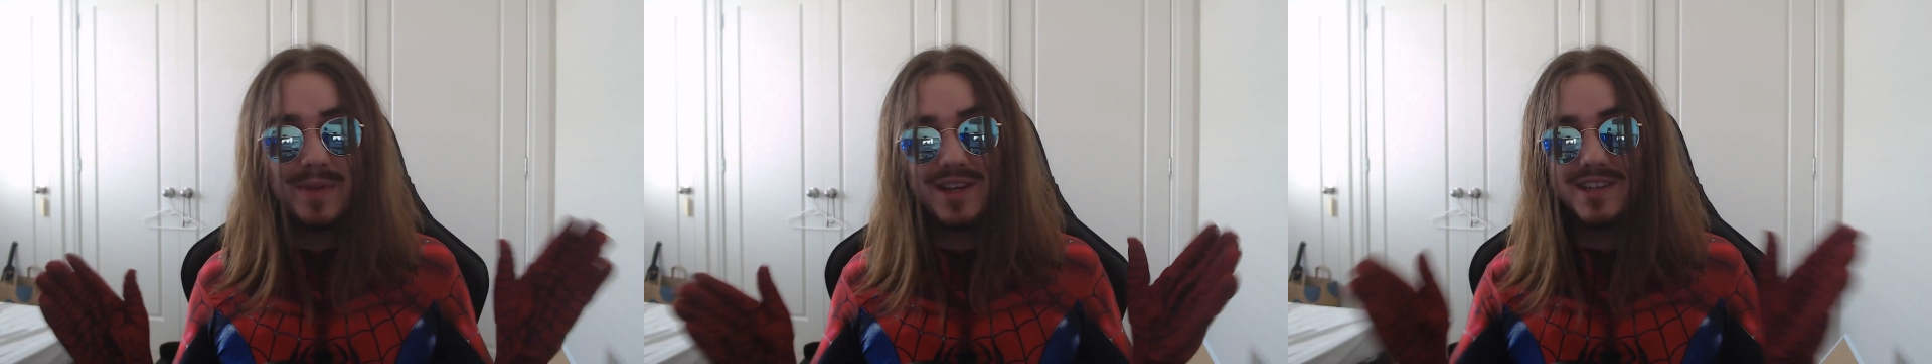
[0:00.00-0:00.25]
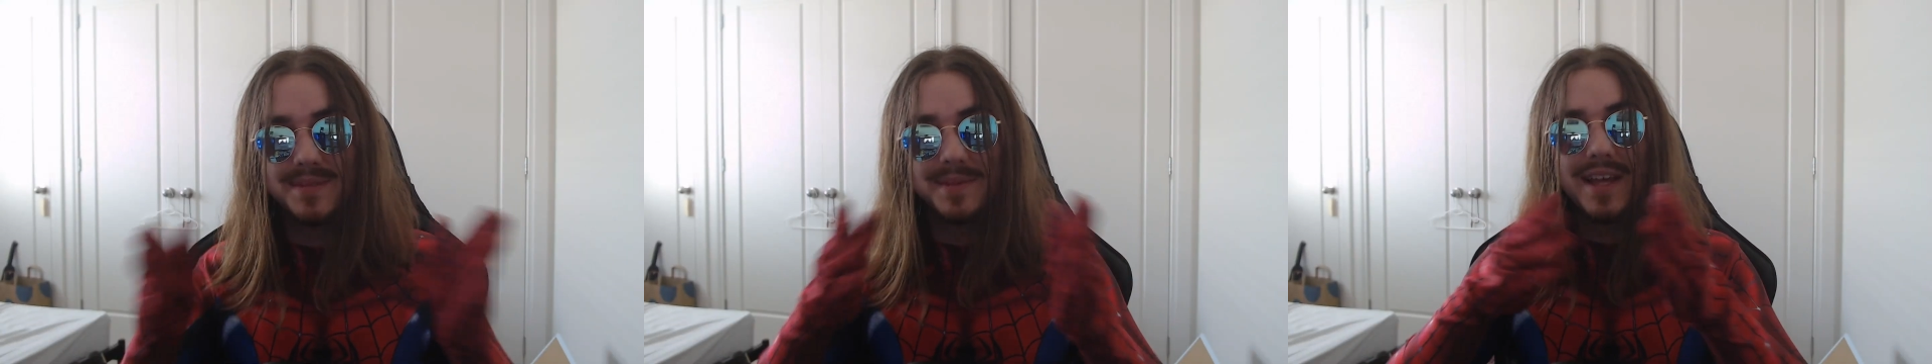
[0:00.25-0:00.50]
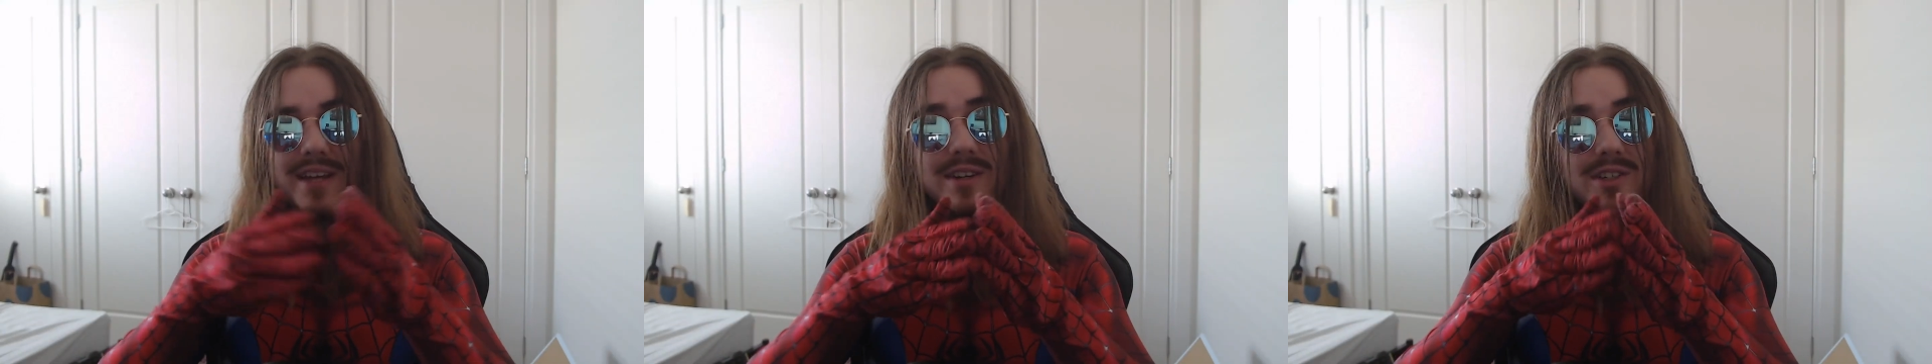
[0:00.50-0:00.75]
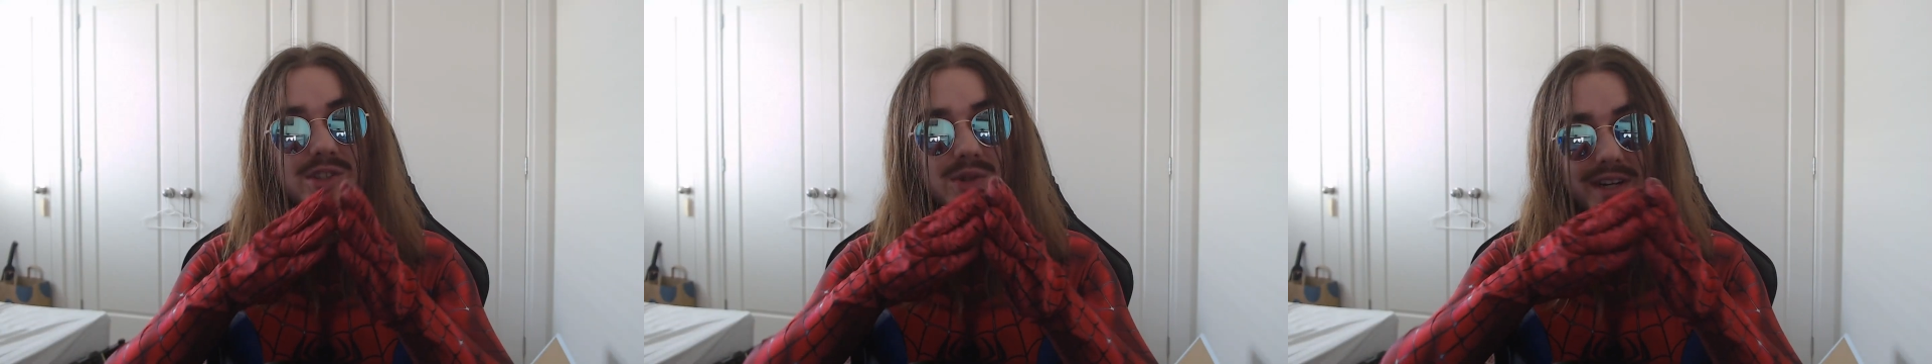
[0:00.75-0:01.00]
being something that
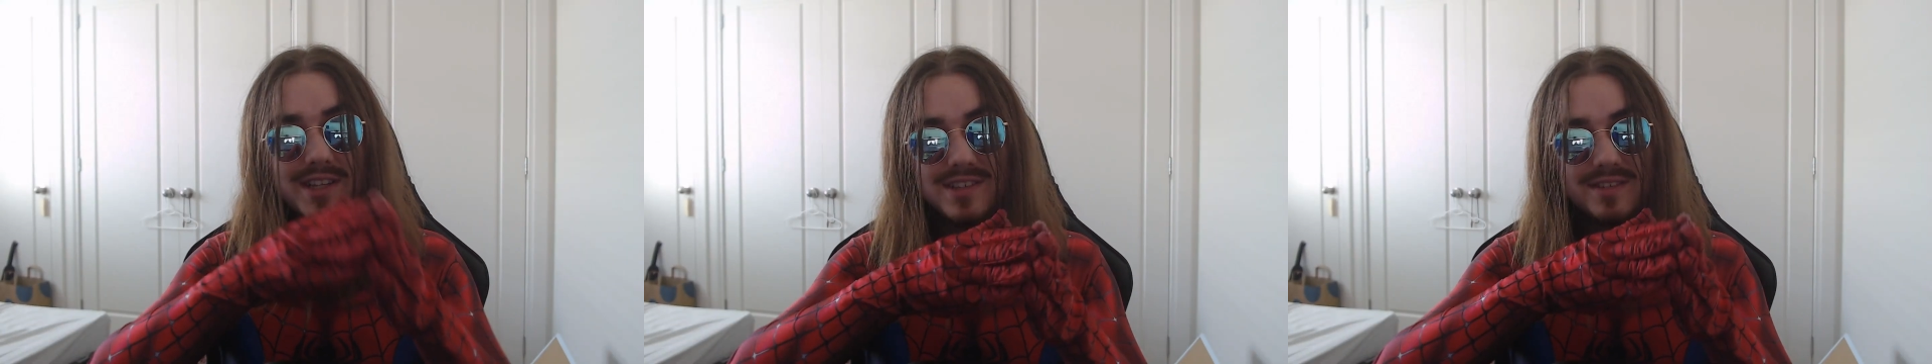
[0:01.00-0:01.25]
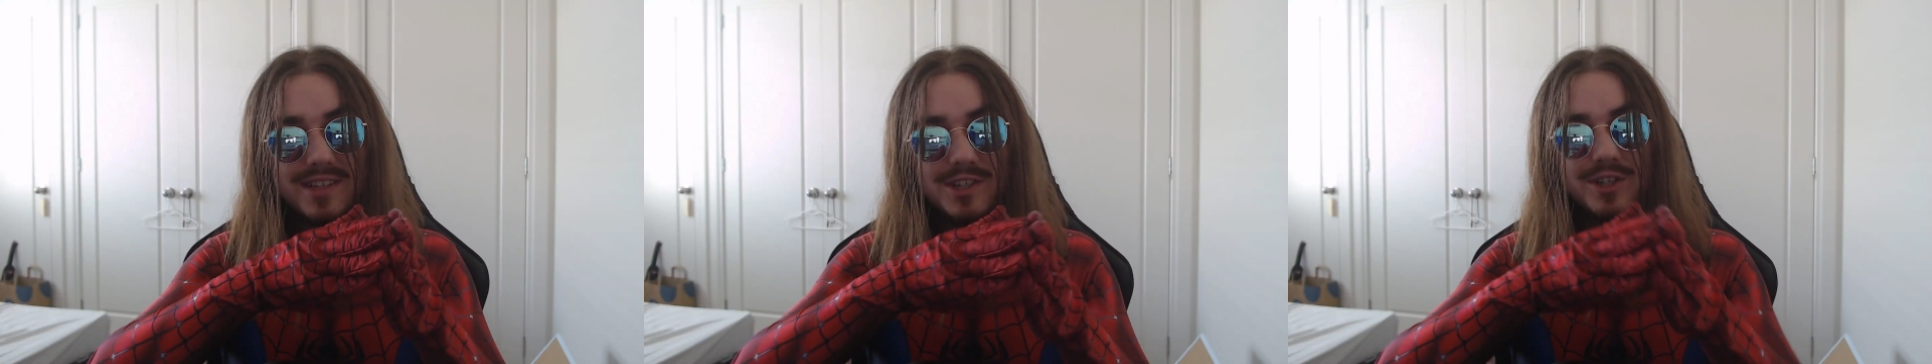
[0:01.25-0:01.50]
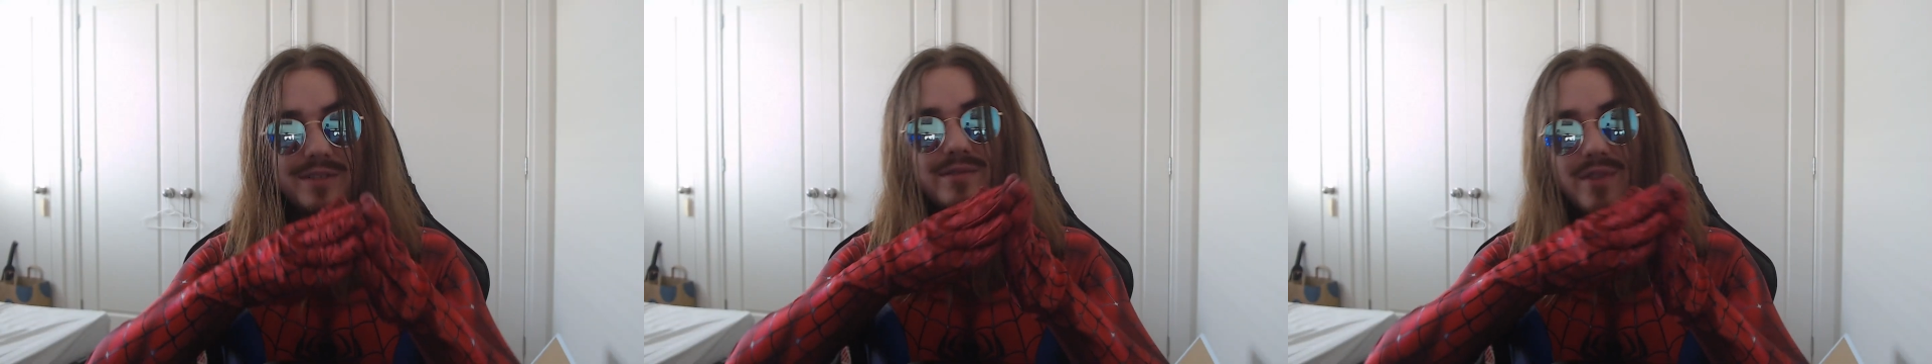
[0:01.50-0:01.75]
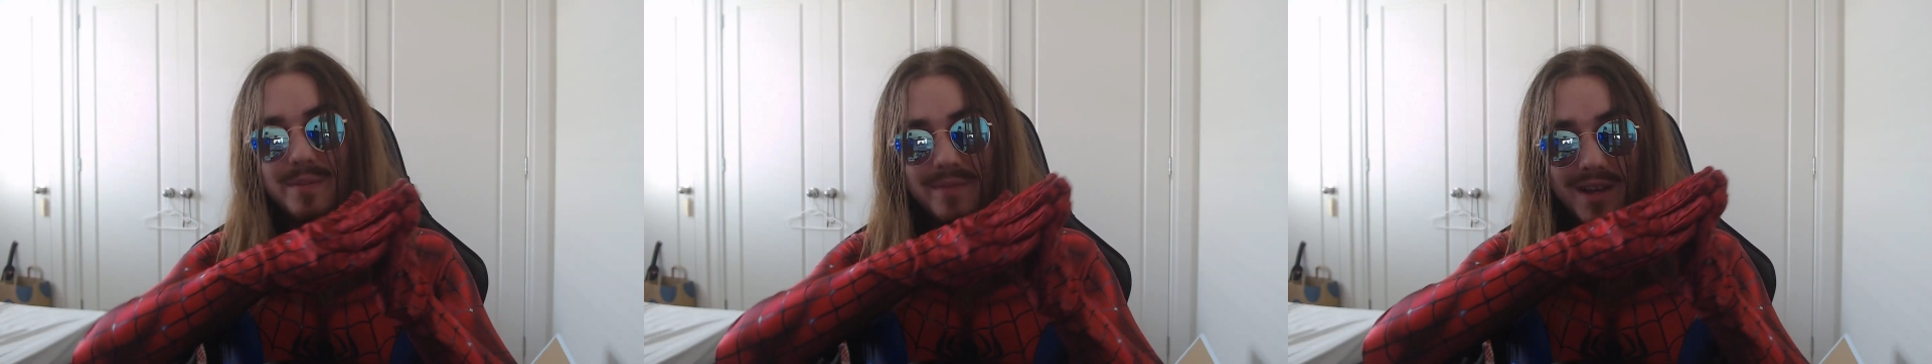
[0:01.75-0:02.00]
could transition from